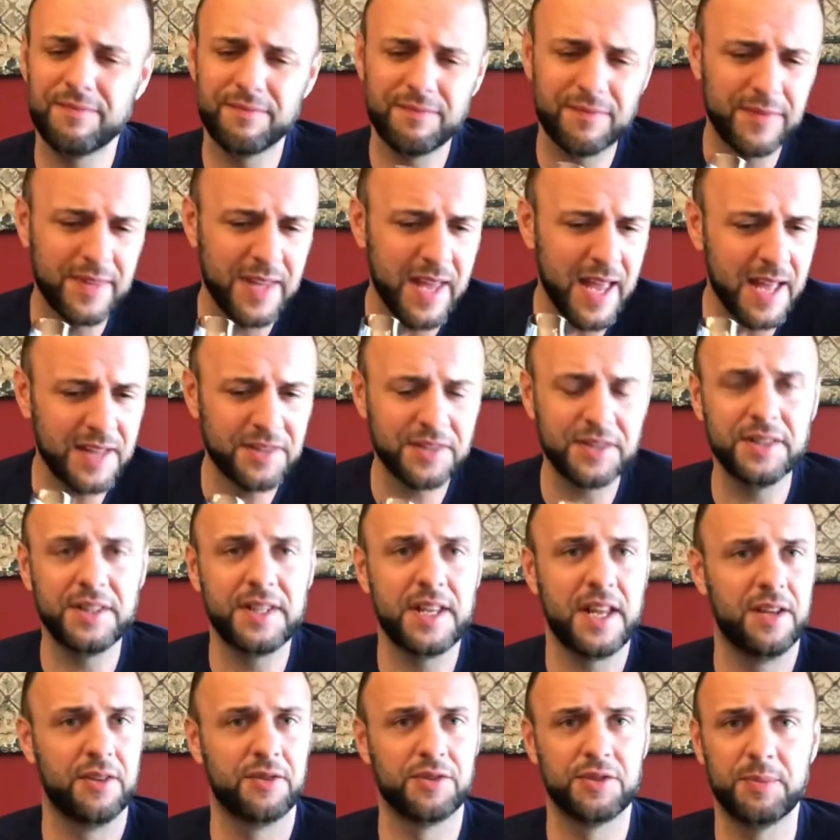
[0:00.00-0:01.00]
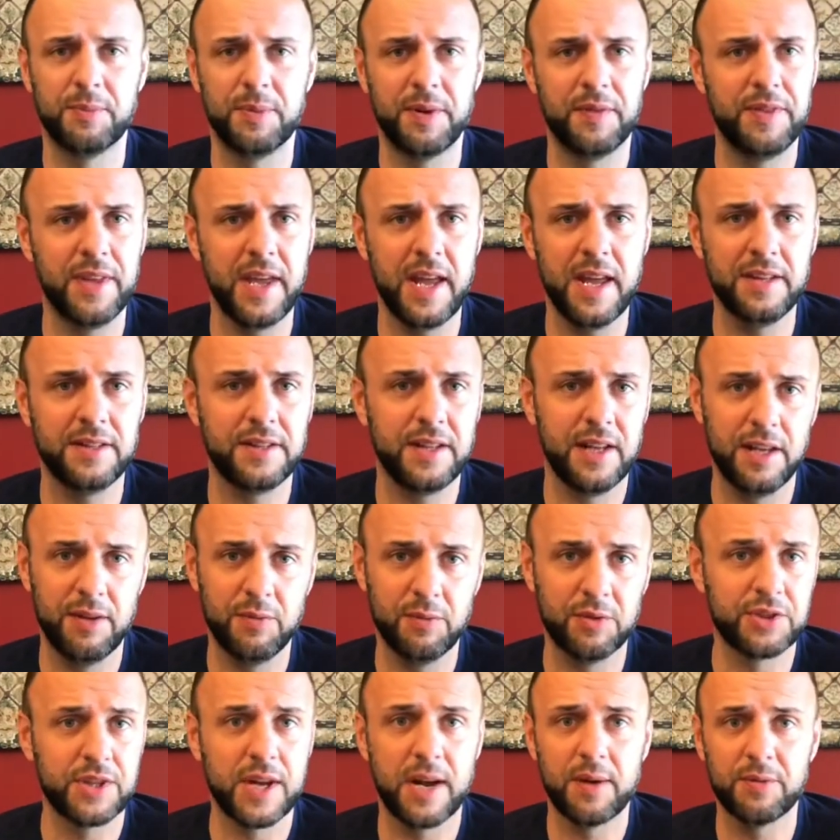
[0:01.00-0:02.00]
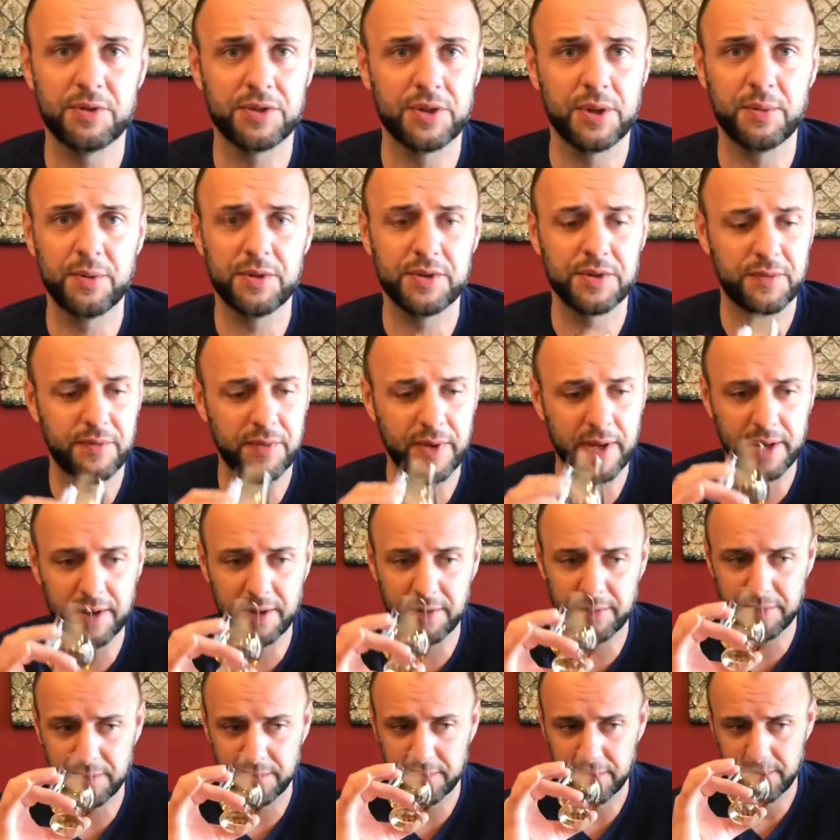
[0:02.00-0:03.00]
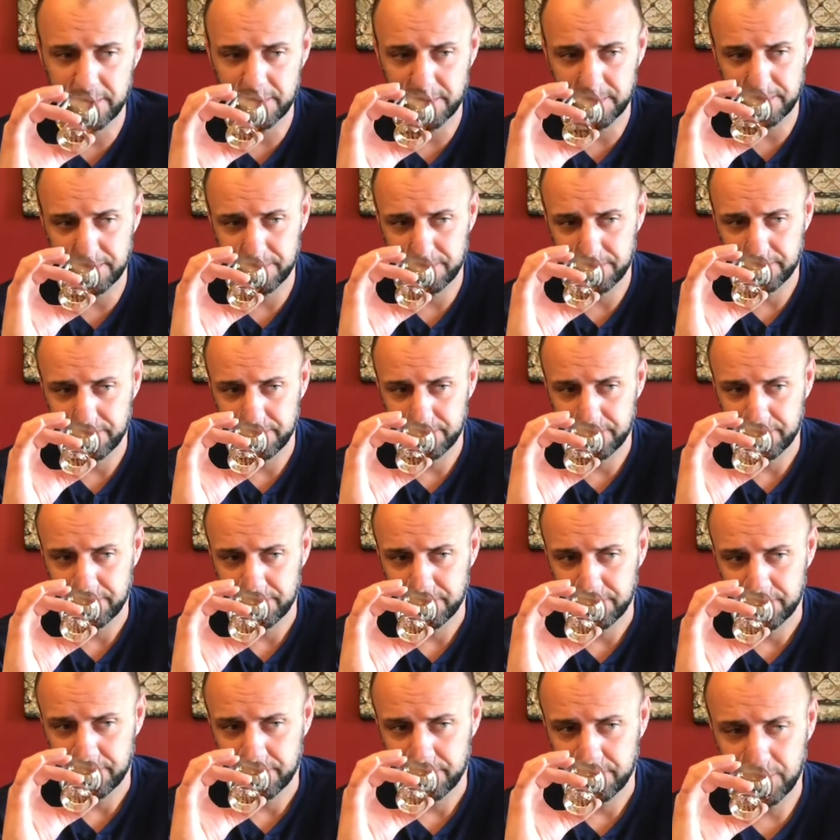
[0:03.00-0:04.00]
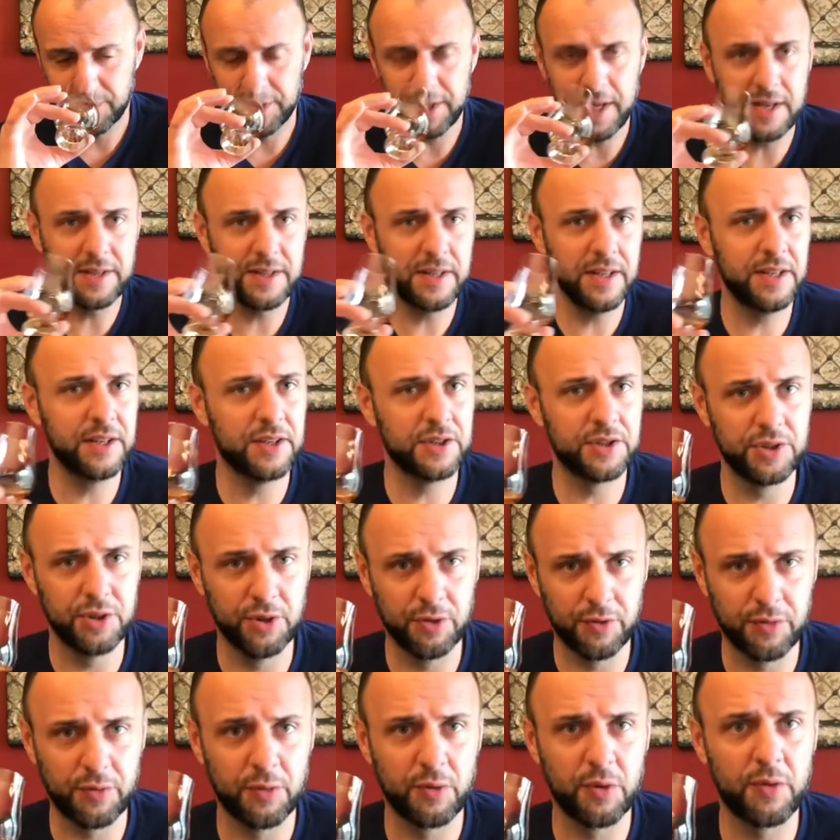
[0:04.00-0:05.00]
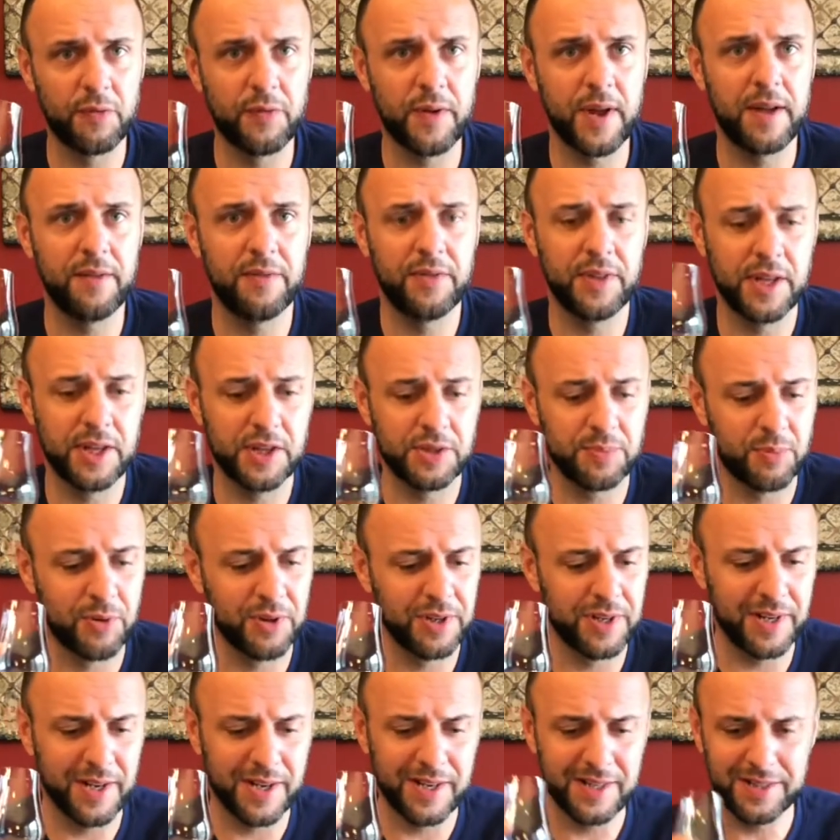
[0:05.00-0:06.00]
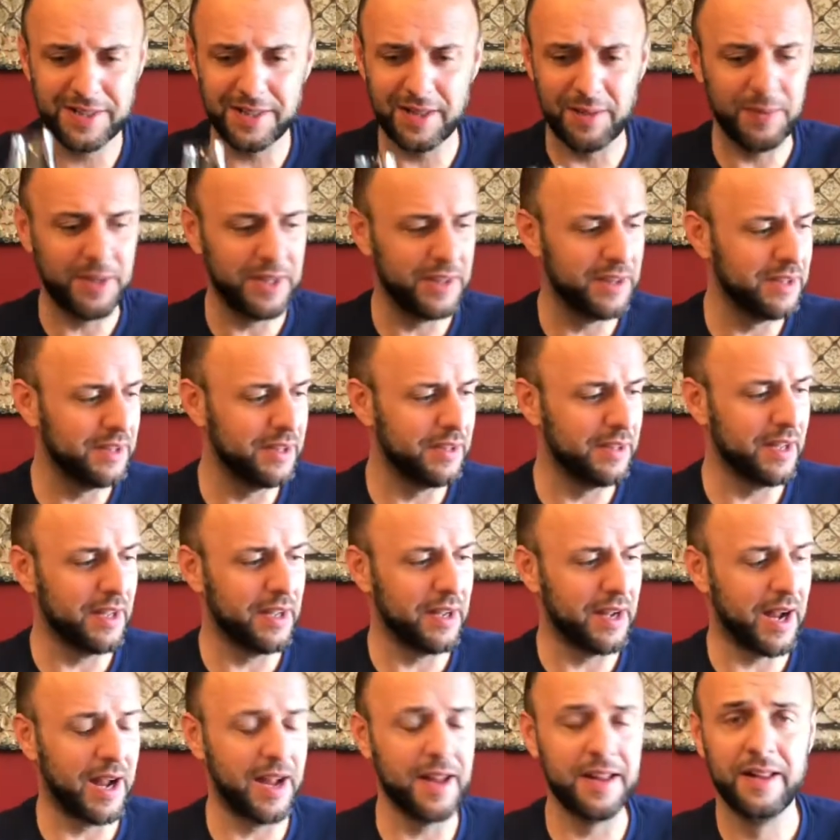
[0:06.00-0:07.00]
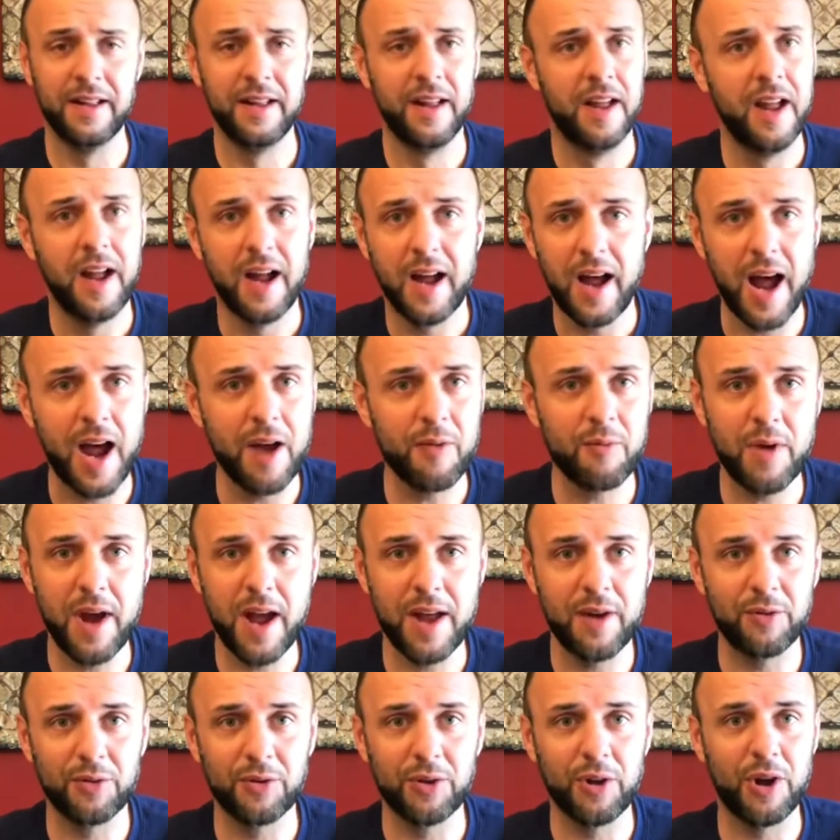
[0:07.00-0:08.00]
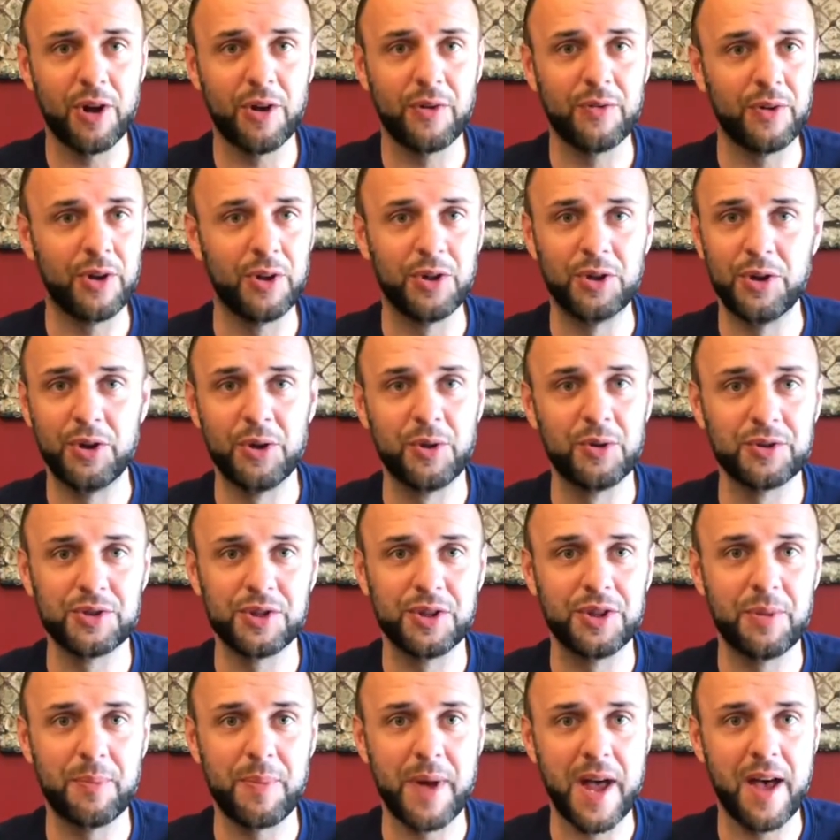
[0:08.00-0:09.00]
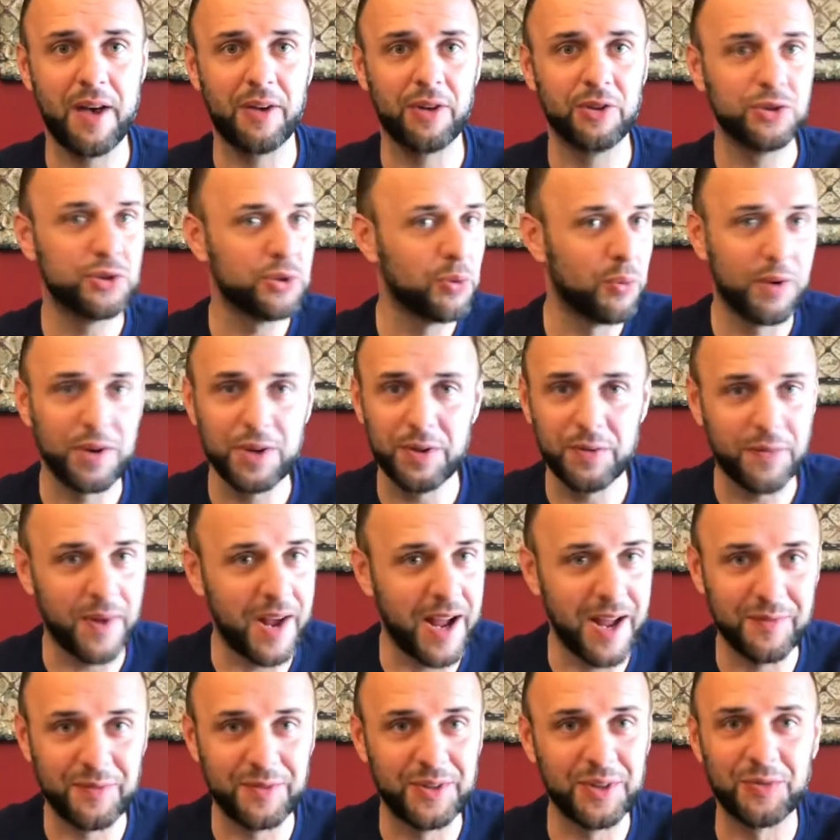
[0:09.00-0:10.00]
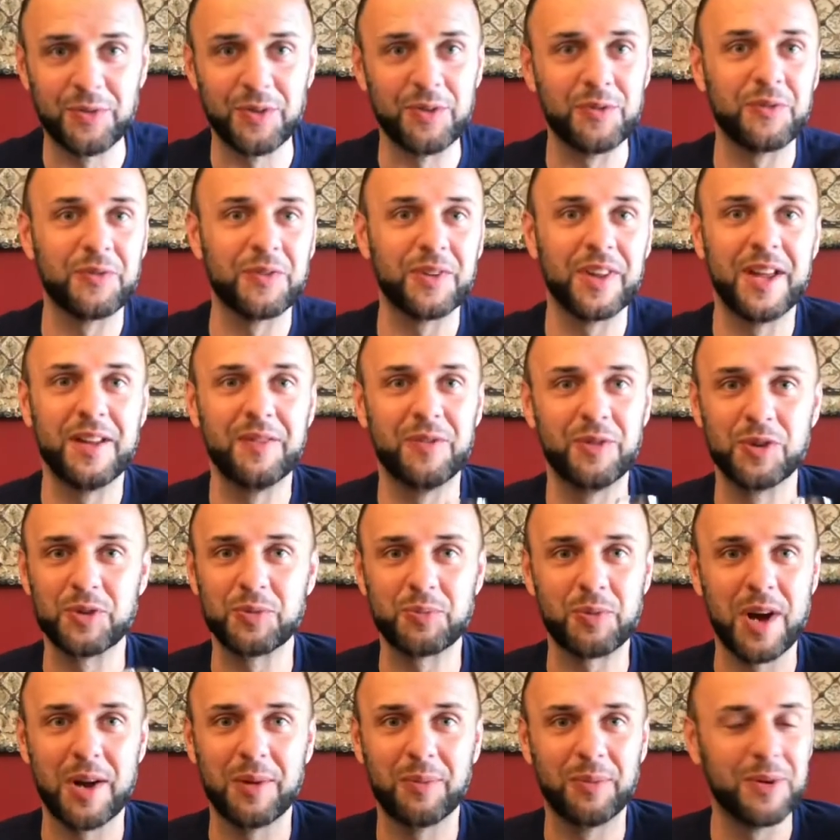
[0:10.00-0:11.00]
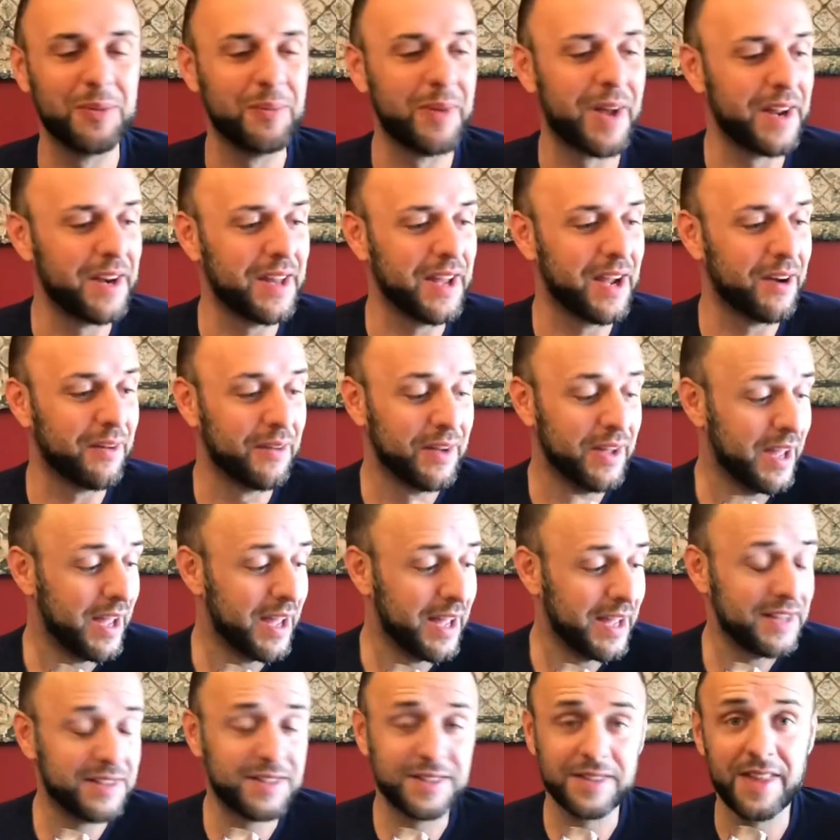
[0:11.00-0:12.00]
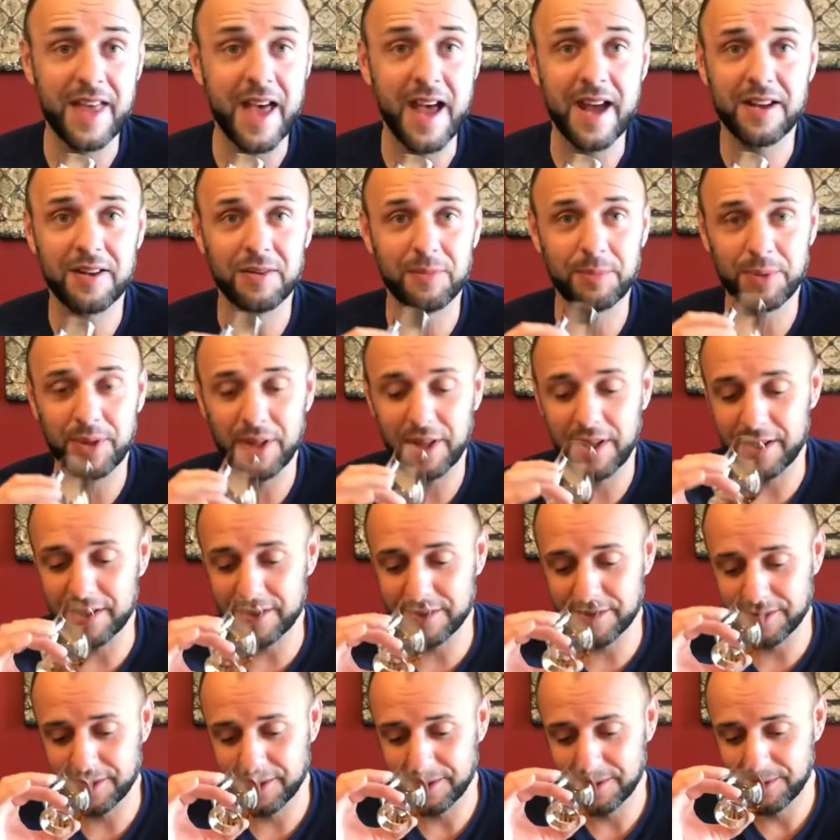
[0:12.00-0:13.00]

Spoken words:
heads and tails above the 18, which I was always a fan of. But the 18 does, 4 or 5 things pretty nice. I mean, I rattled off on the nose and the palate 25 different flavors probably by now. It's that complex.